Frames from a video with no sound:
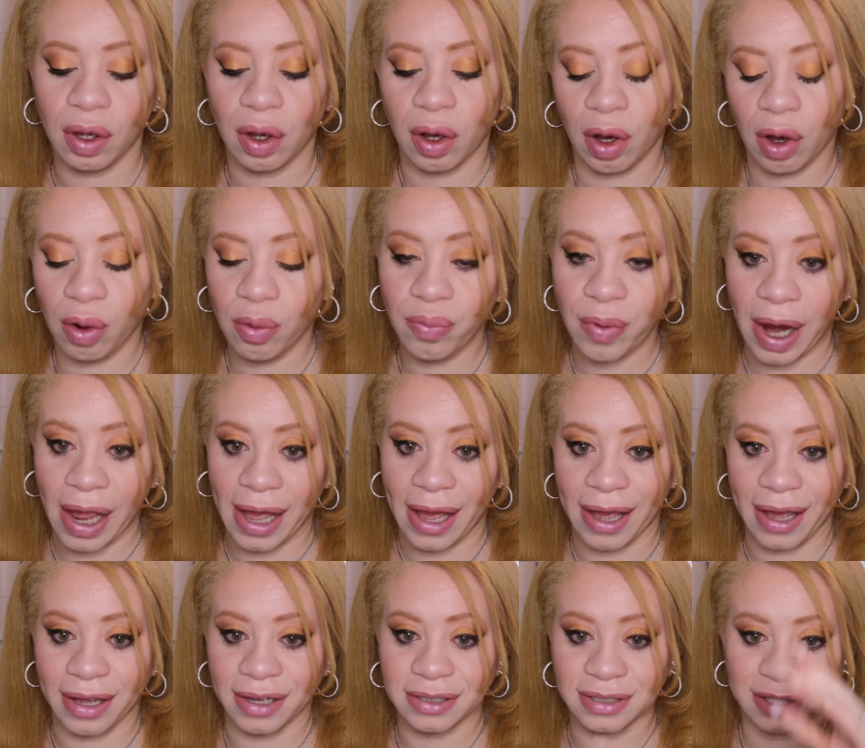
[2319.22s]
All
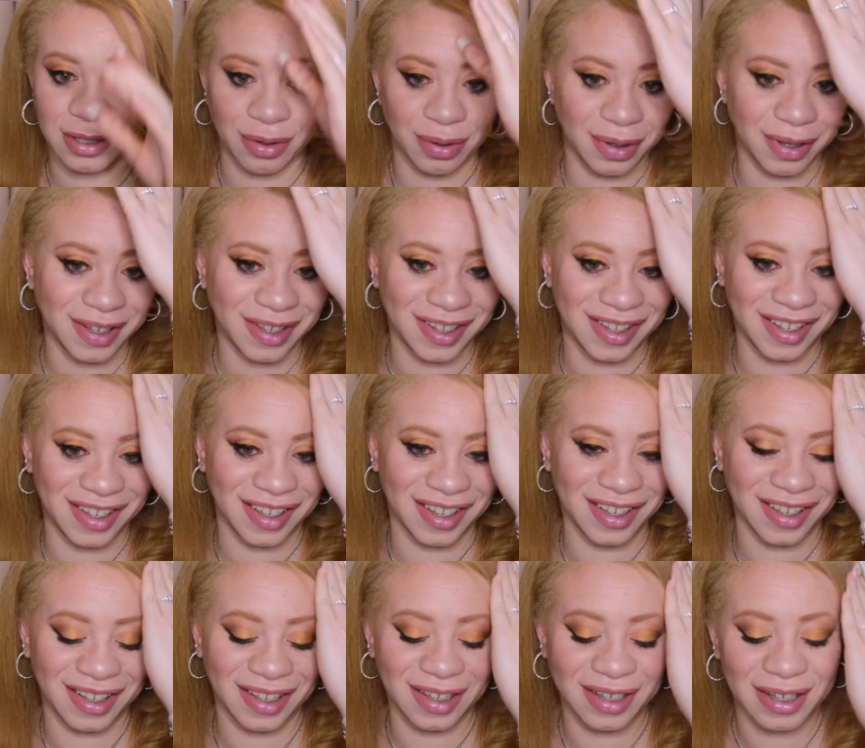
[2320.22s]
right, so
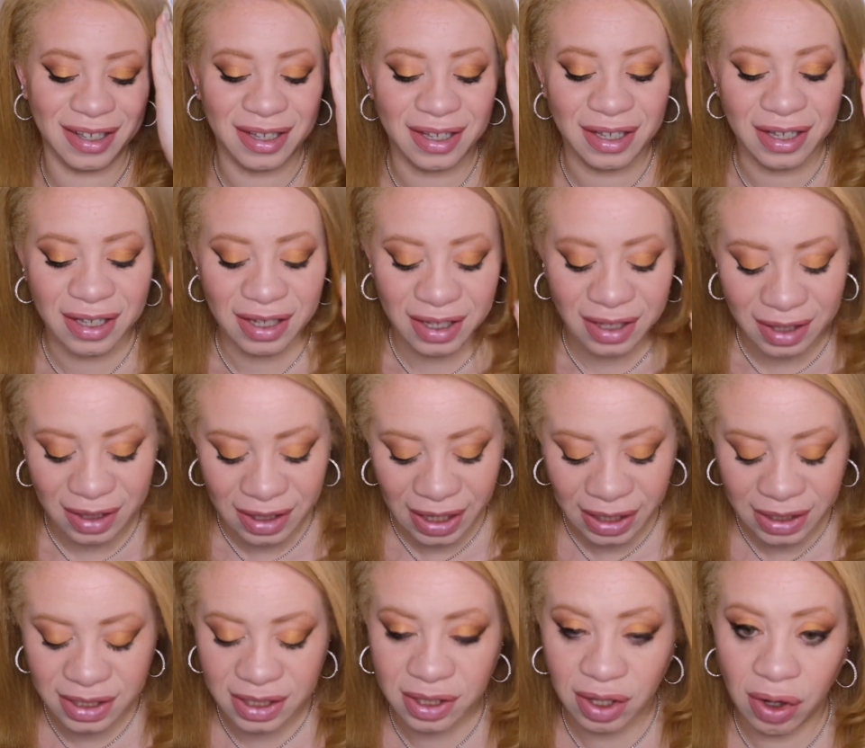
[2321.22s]

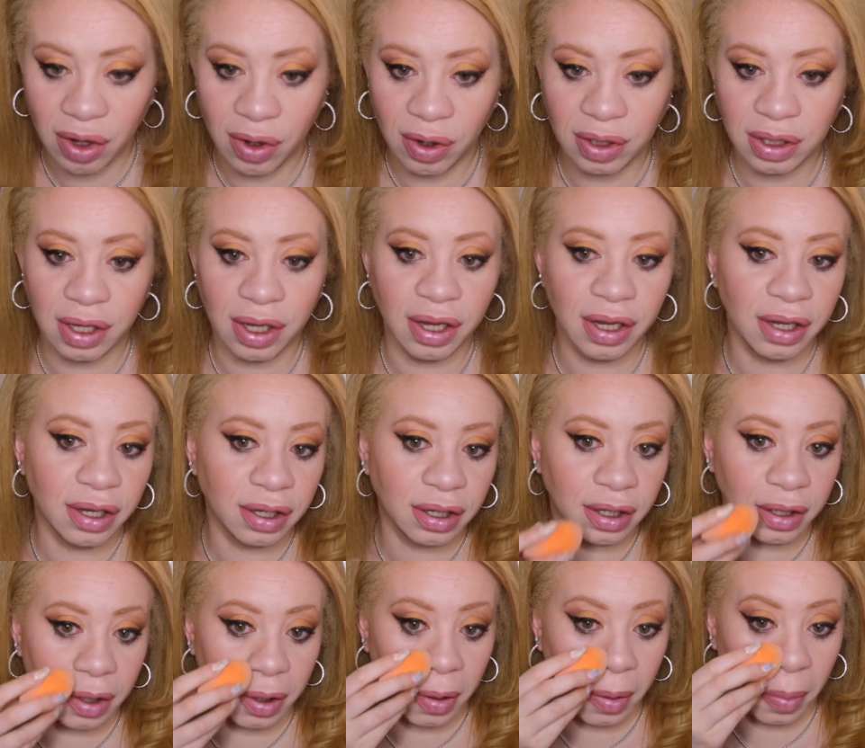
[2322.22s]
that's the whole
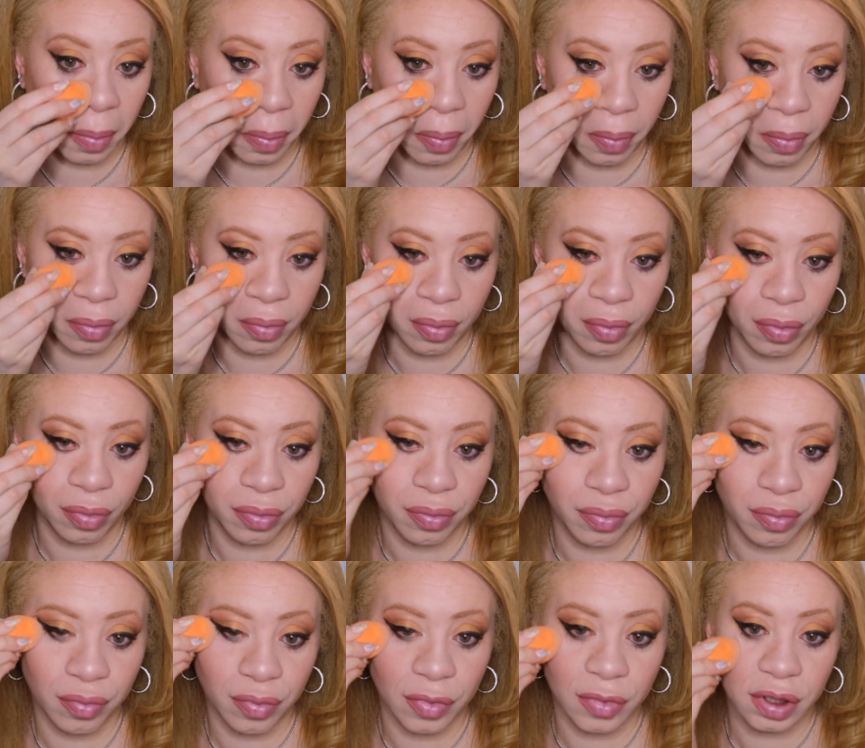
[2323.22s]
look.
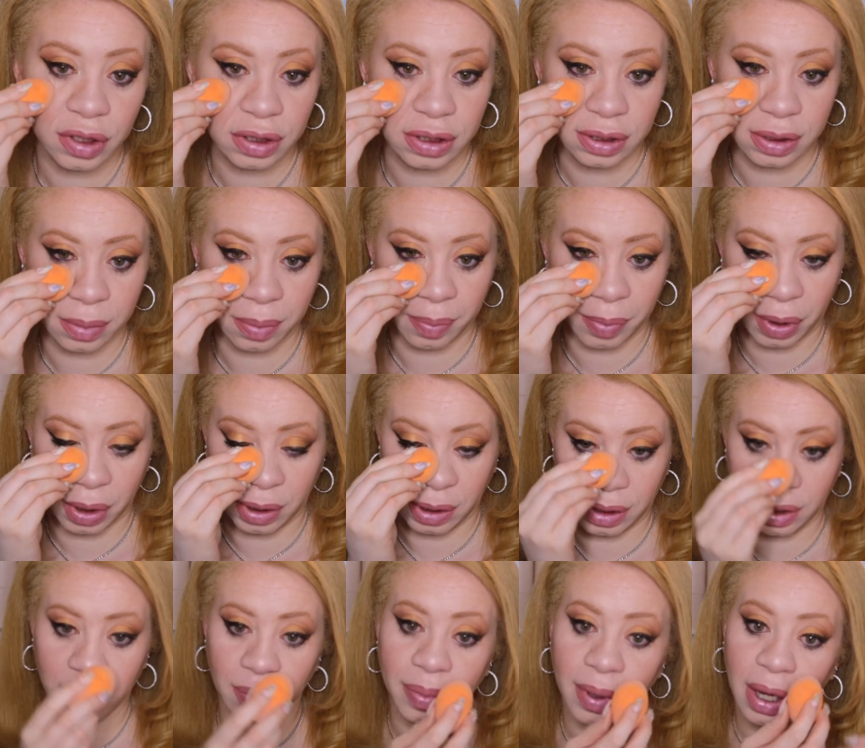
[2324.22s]
Just put a
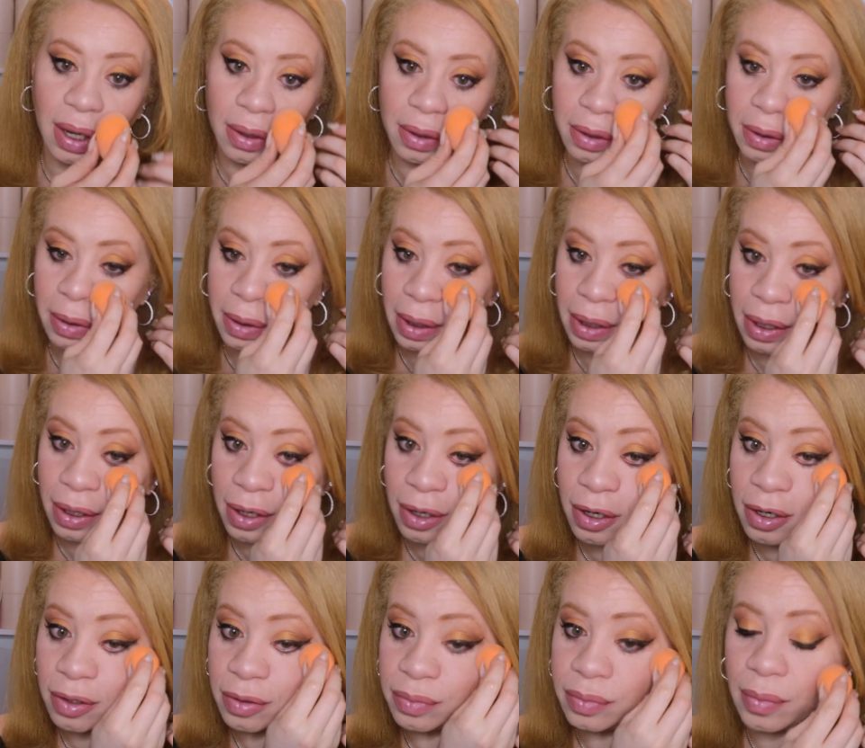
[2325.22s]
little powder
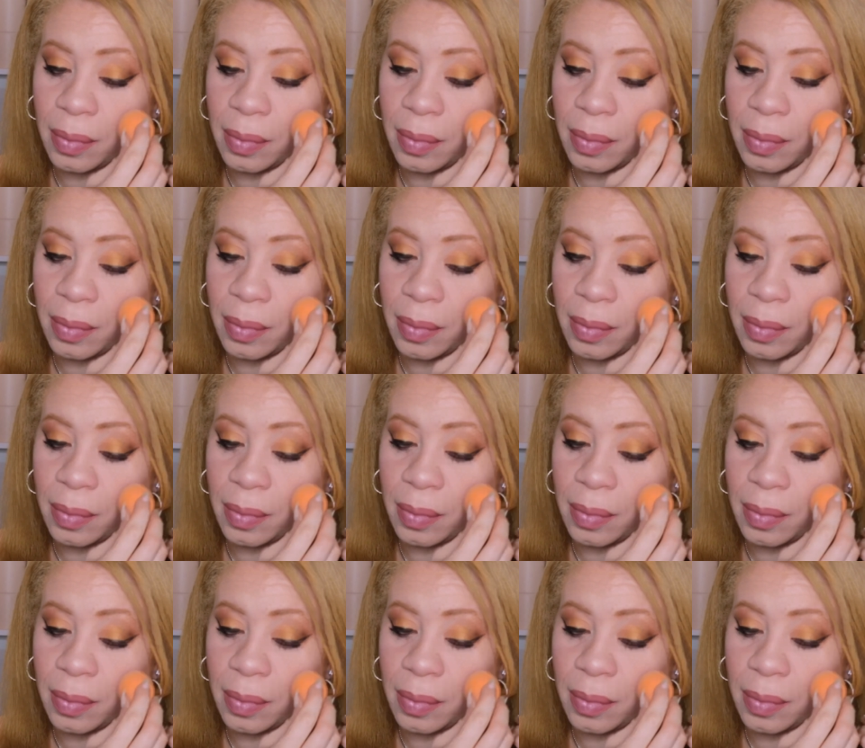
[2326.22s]
there